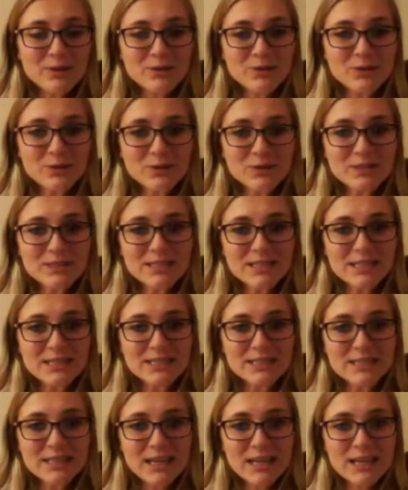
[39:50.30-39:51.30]
for adults
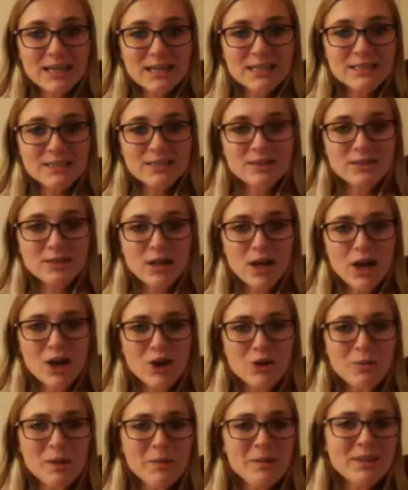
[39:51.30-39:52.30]
is
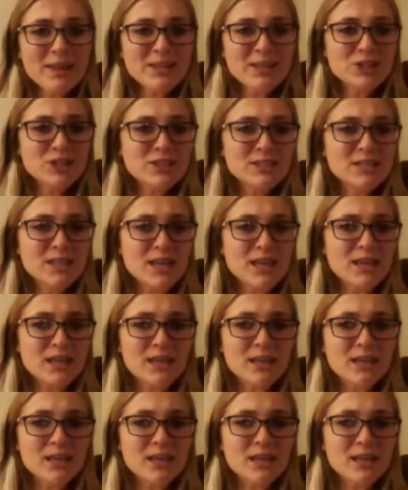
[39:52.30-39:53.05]
maybe that's just